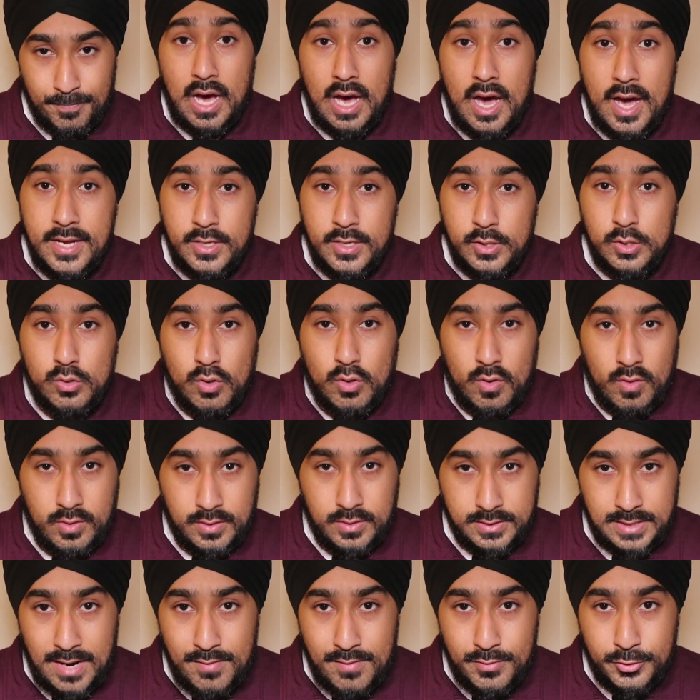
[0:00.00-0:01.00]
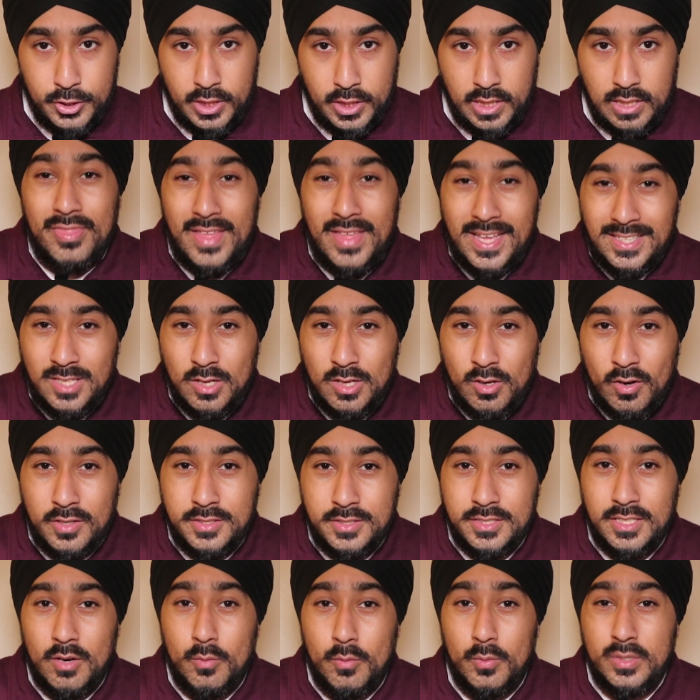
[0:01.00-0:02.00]
I do dollar cost averaging. There's a
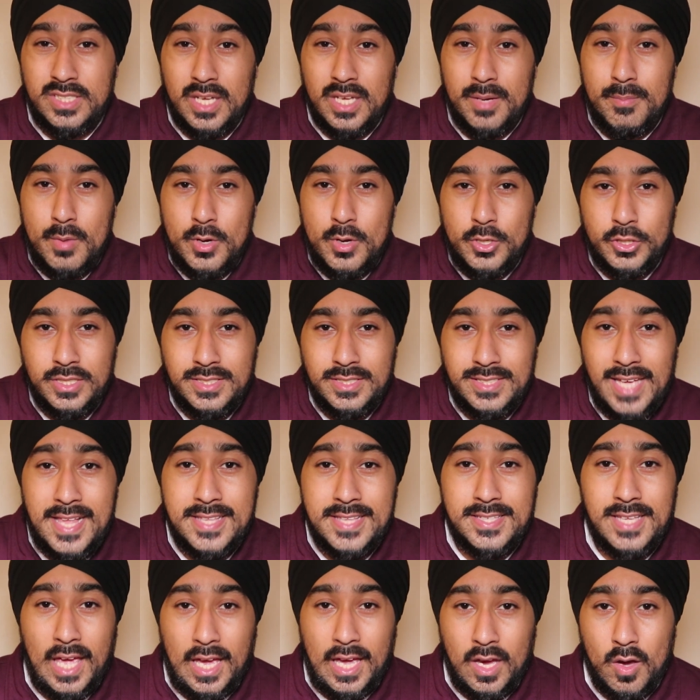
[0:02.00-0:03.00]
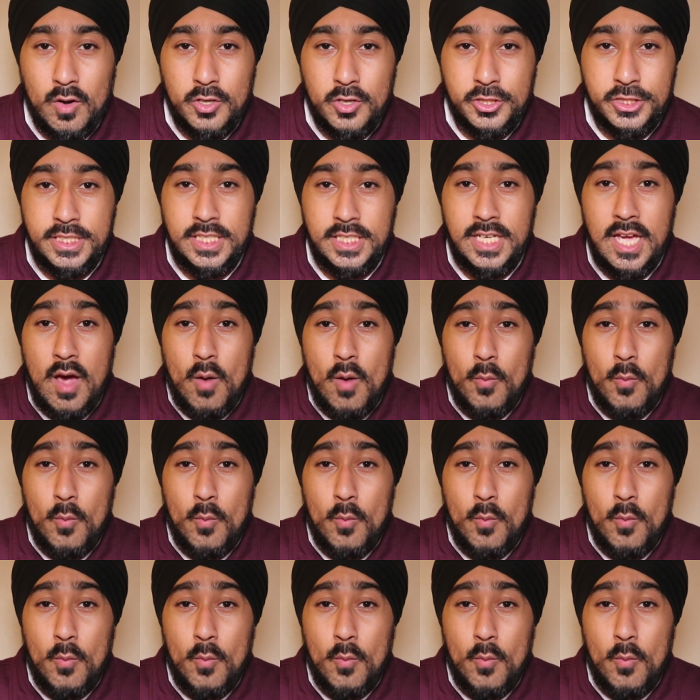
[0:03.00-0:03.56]
lot with emotions and psychology